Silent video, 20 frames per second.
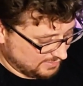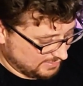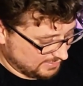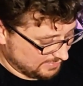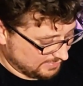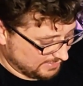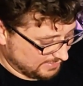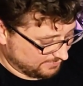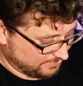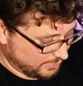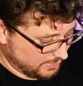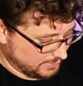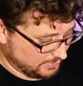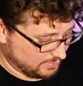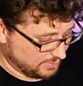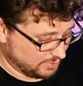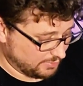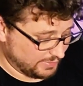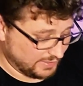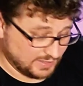and that way you
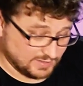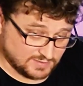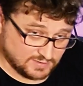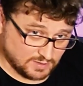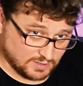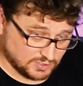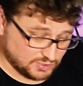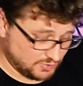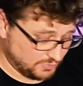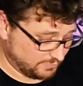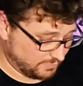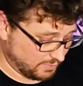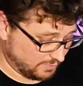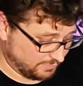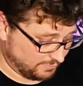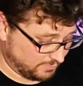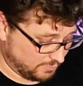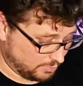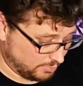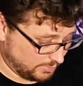know that it's not too far
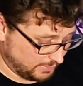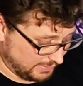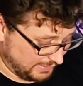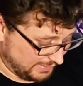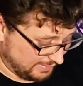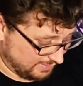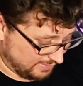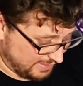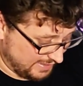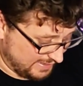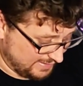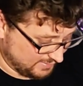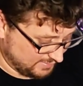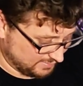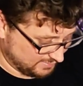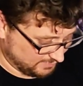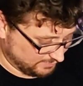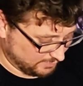forward like that.